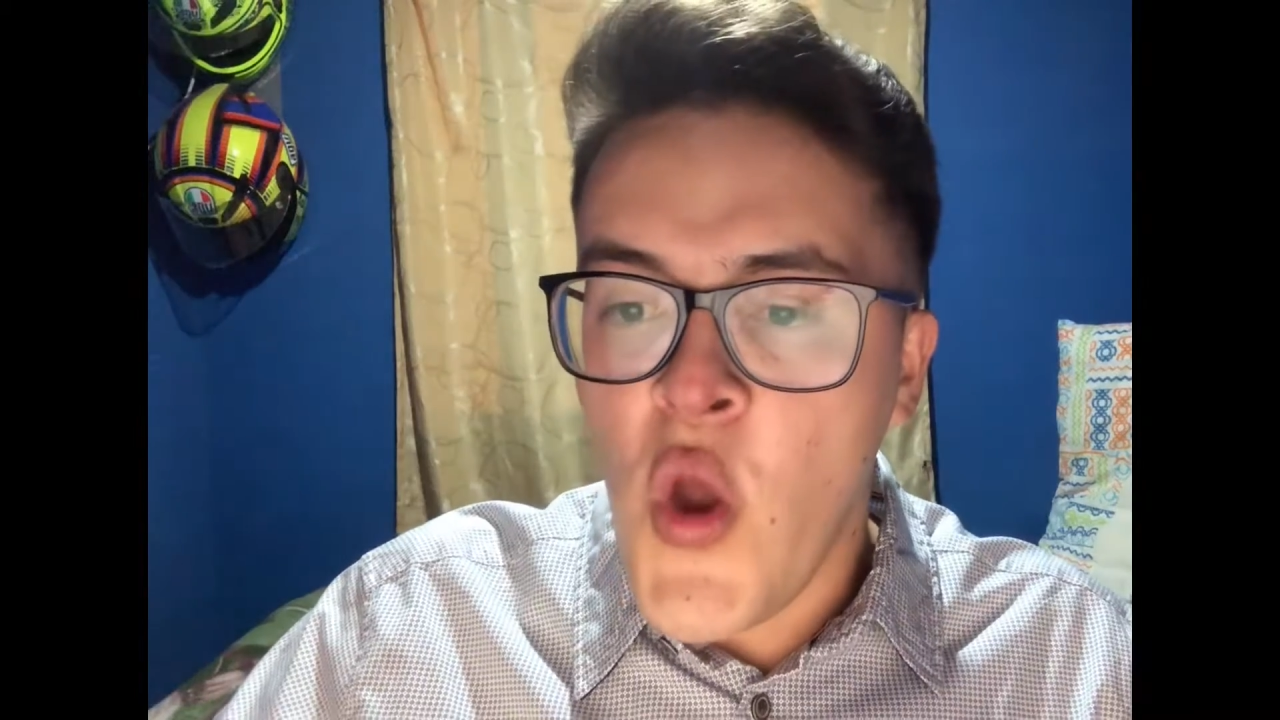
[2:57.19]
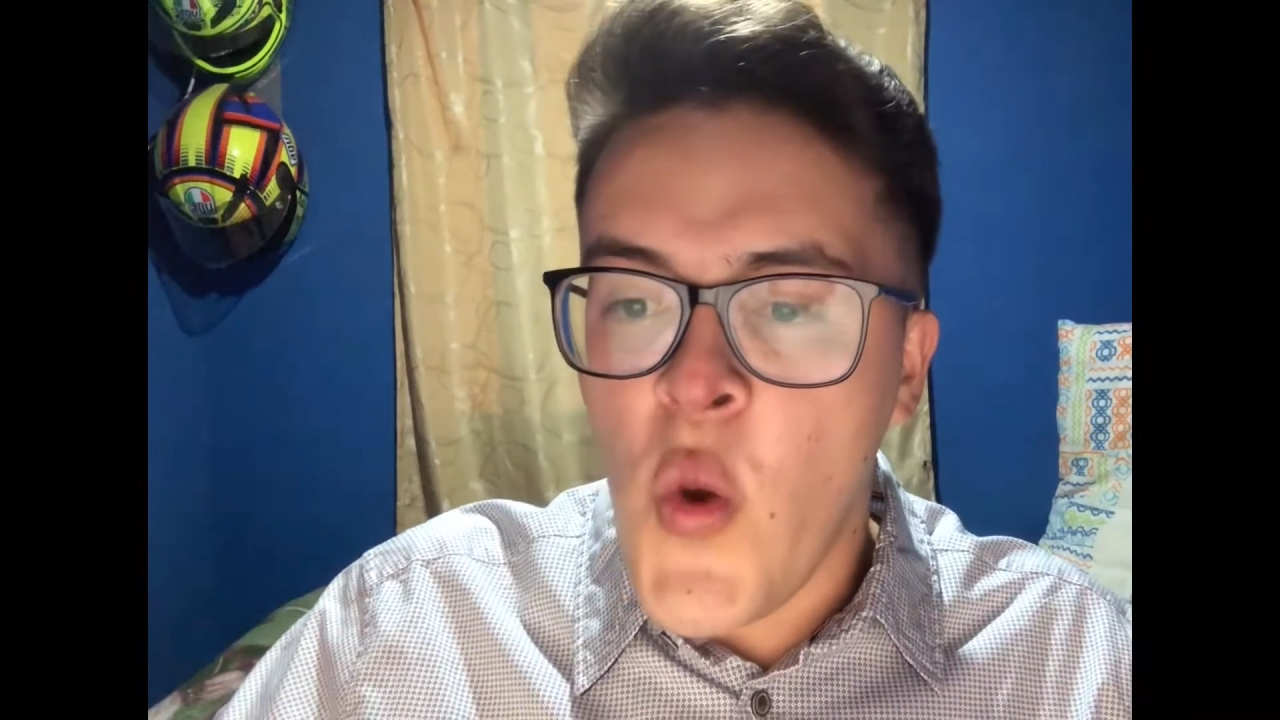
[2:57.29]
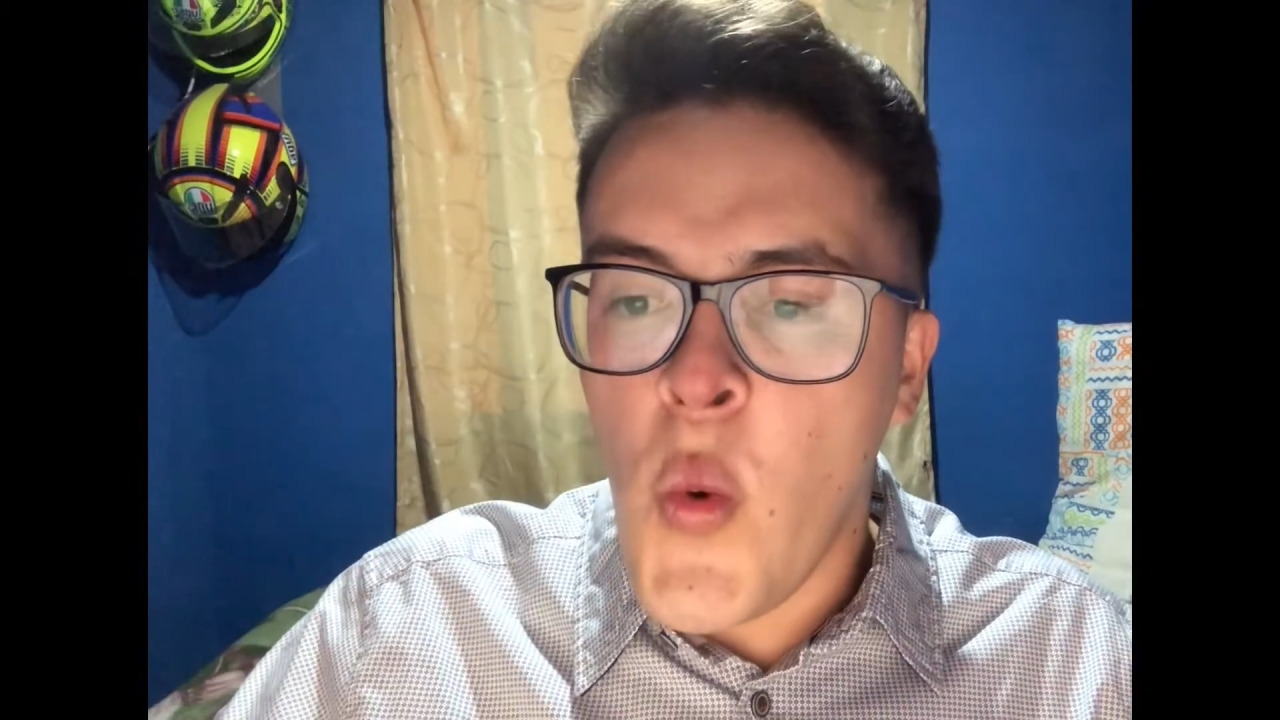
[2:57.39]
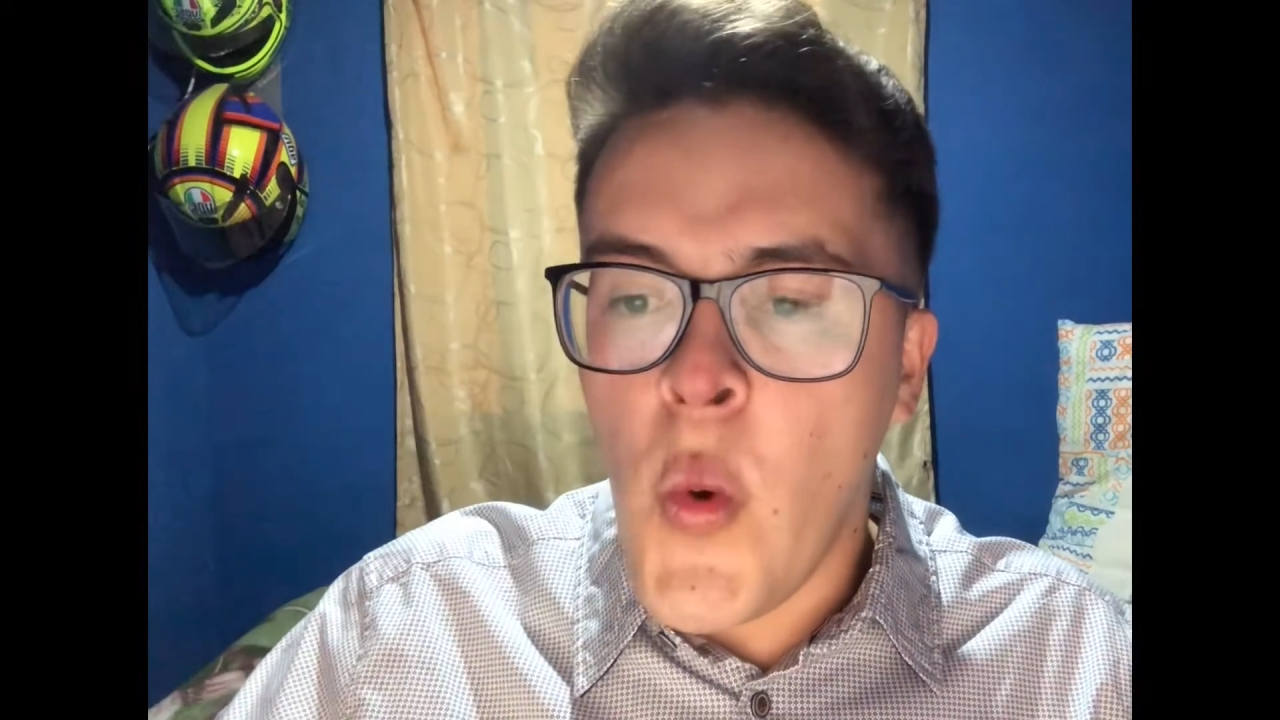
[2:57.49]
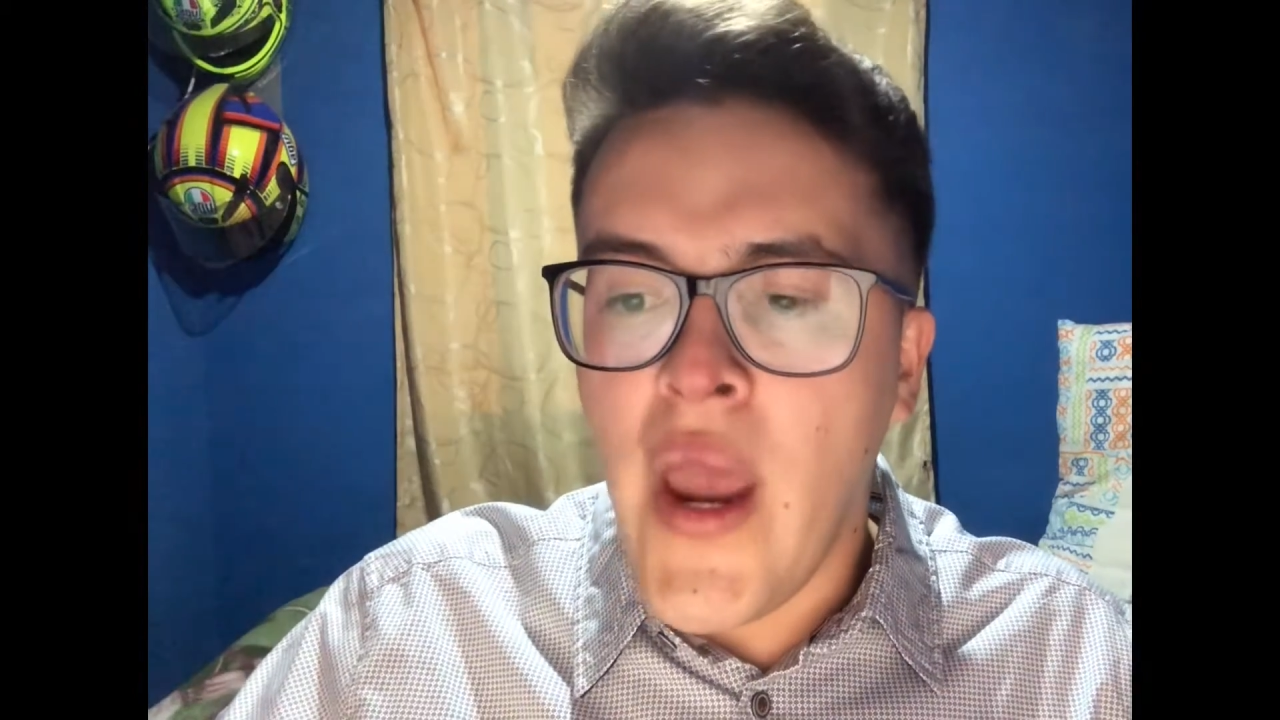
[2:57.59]

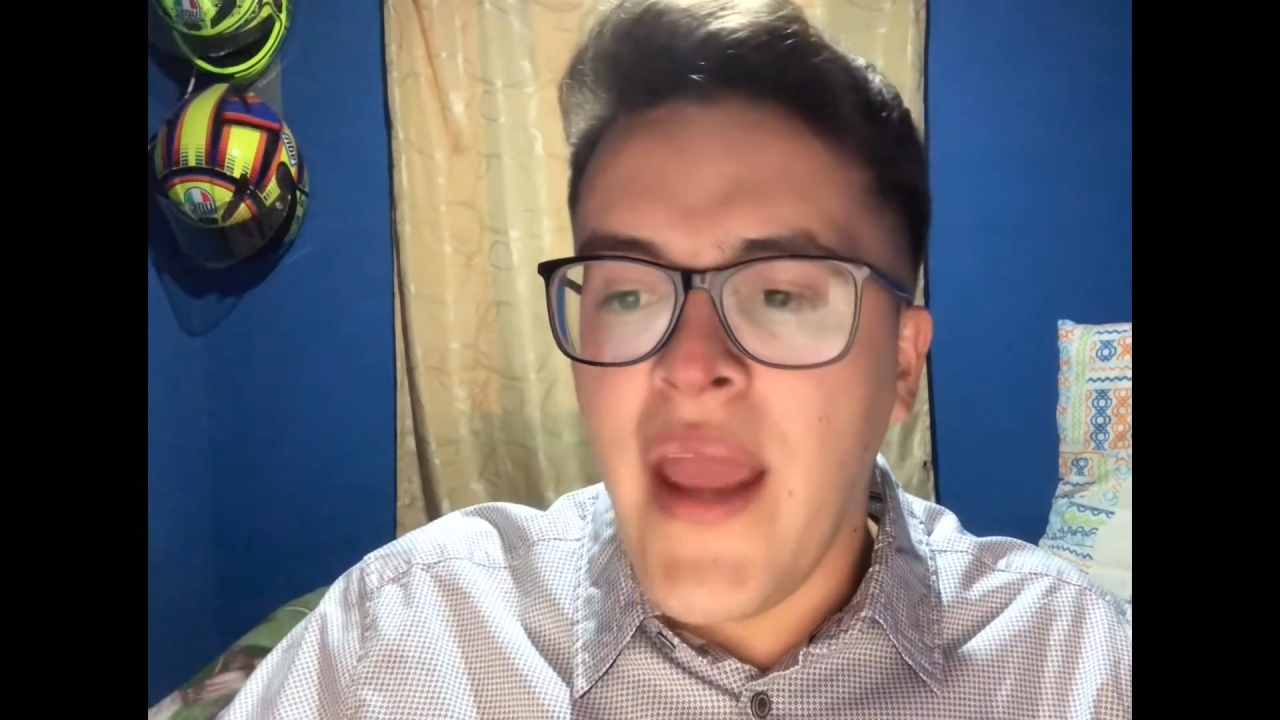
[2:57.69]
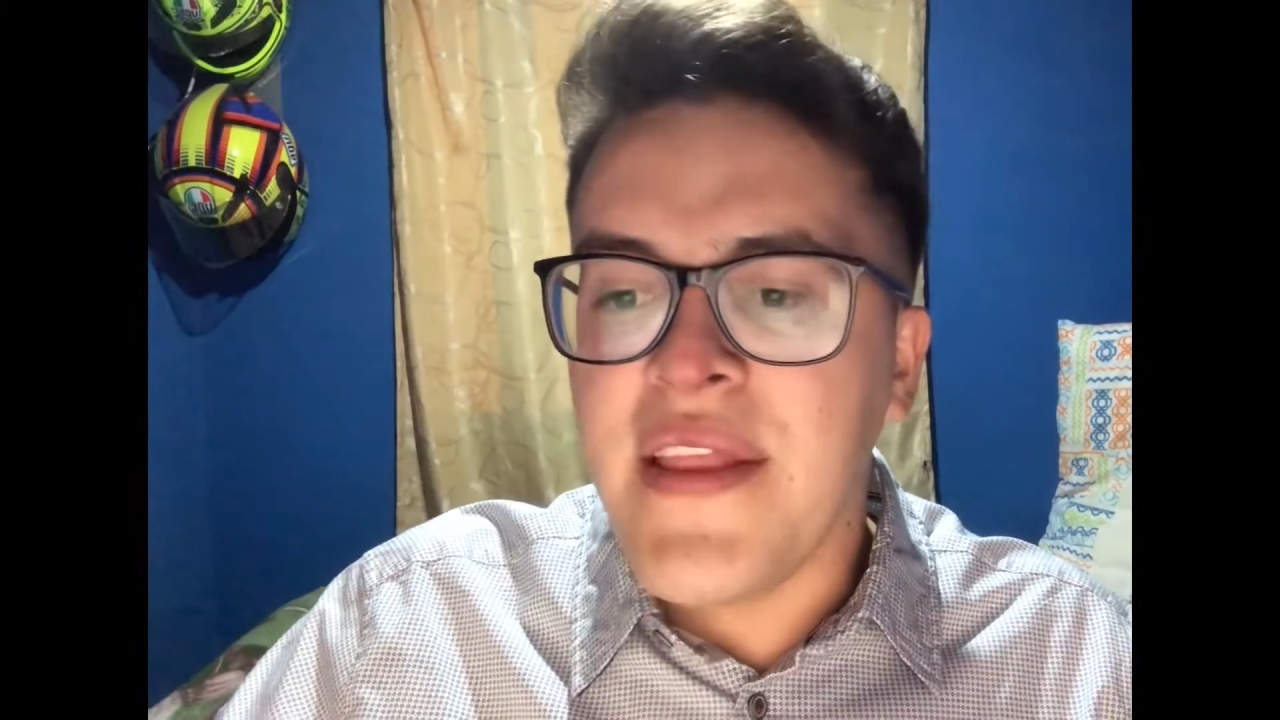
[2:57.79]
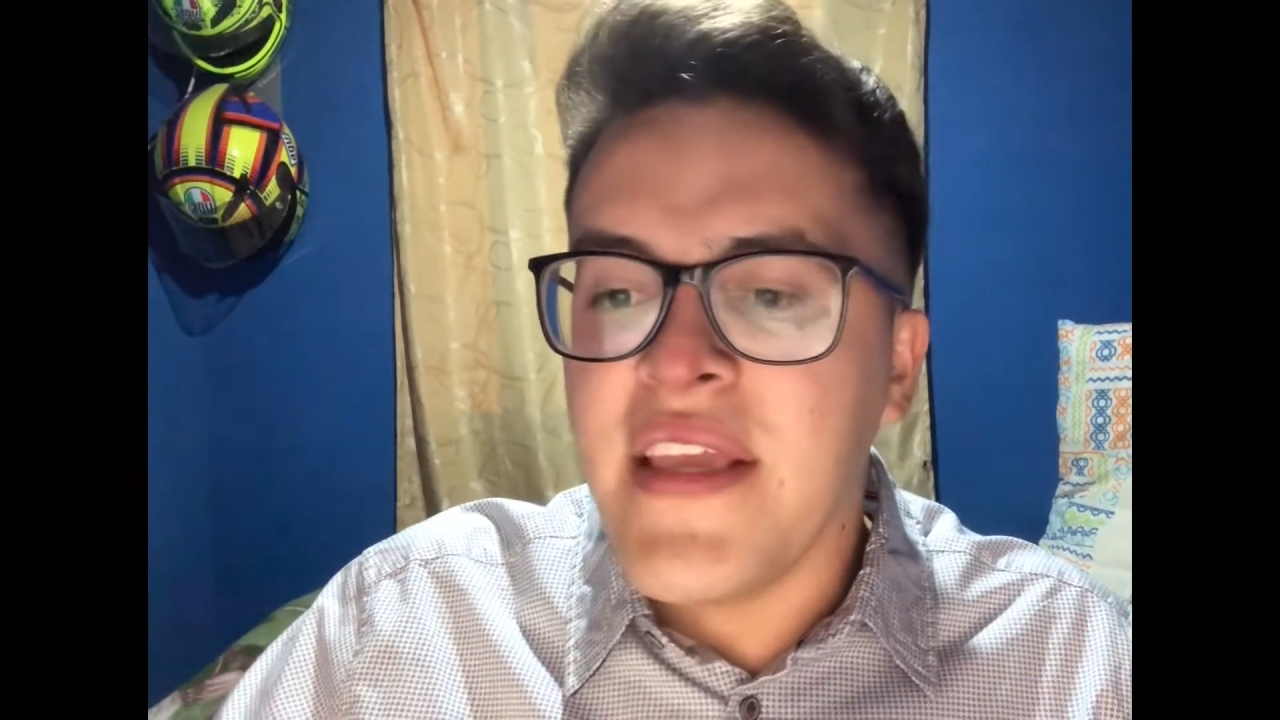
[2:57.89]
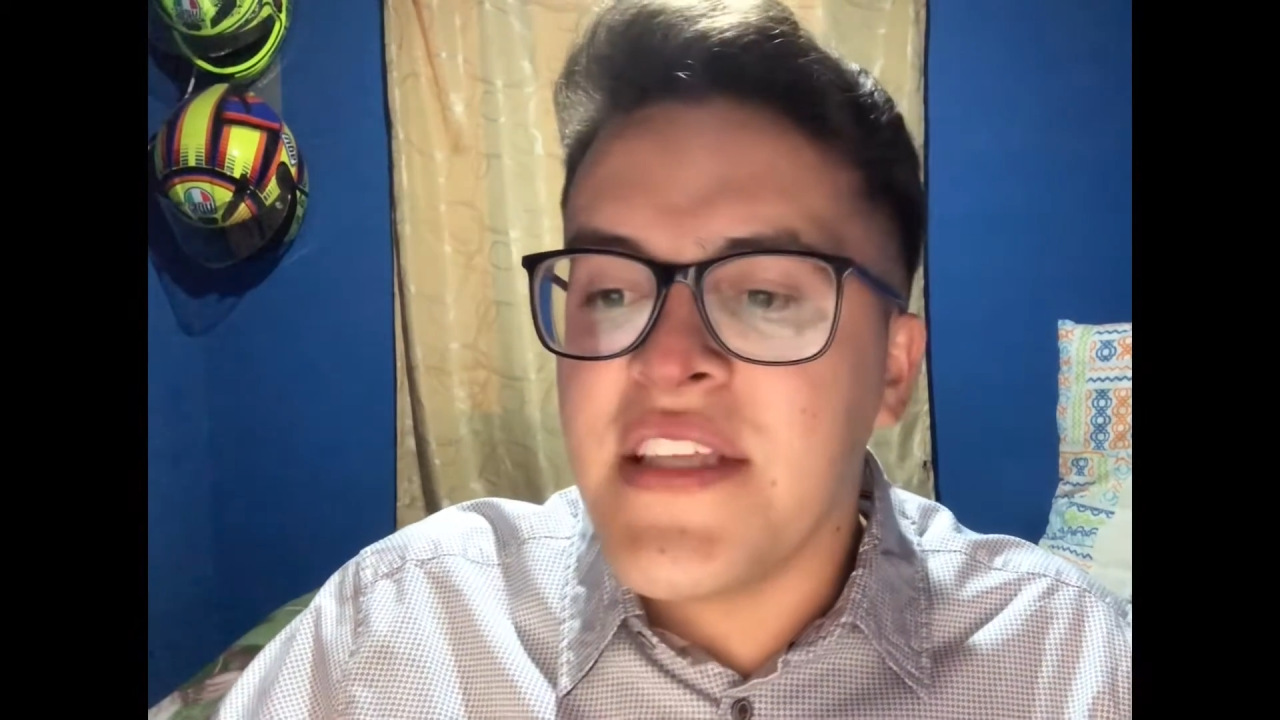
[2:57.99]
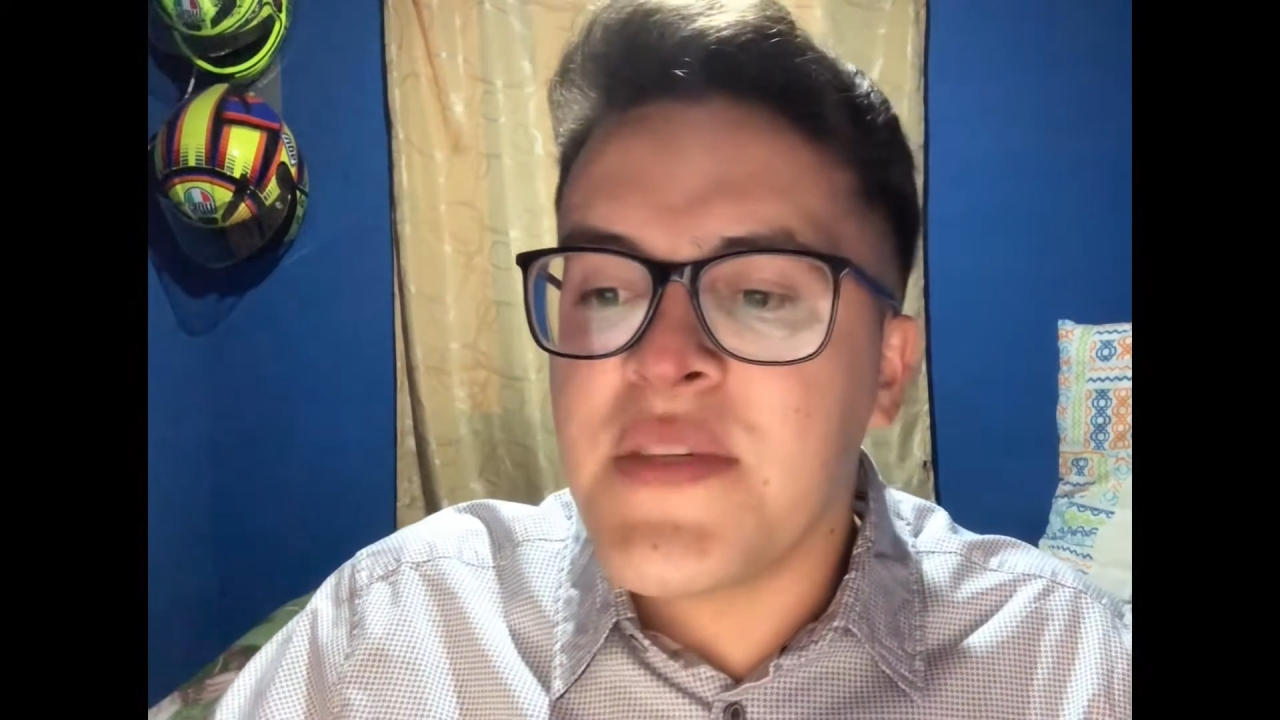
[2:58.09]
when it's